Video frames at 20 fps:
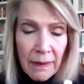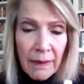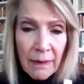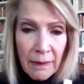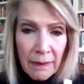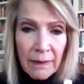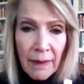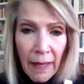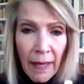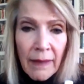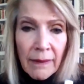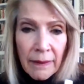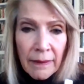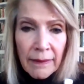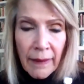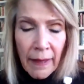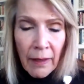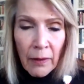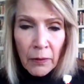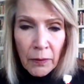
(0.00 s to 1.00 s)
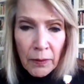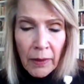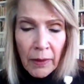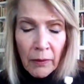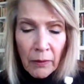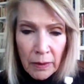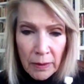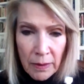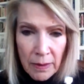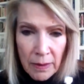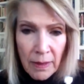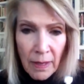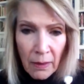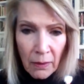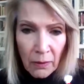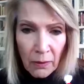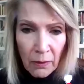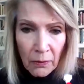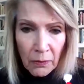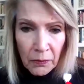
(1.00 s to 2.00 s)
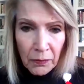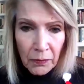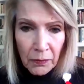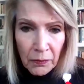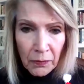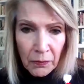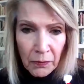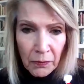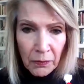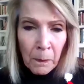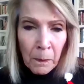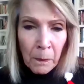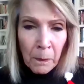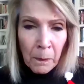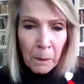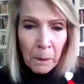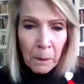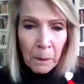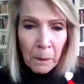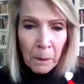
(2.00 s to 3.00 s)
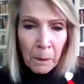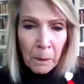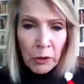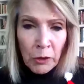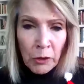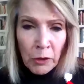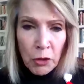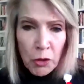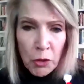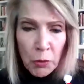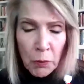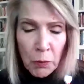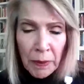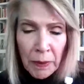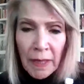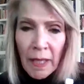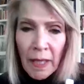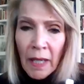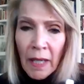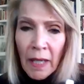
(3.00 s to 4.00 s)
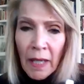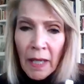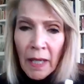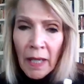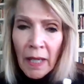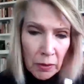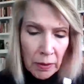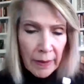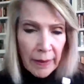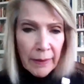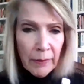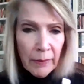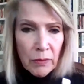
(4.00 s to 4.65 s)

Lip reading: Catholic healthcare itself? What should you be on the lookout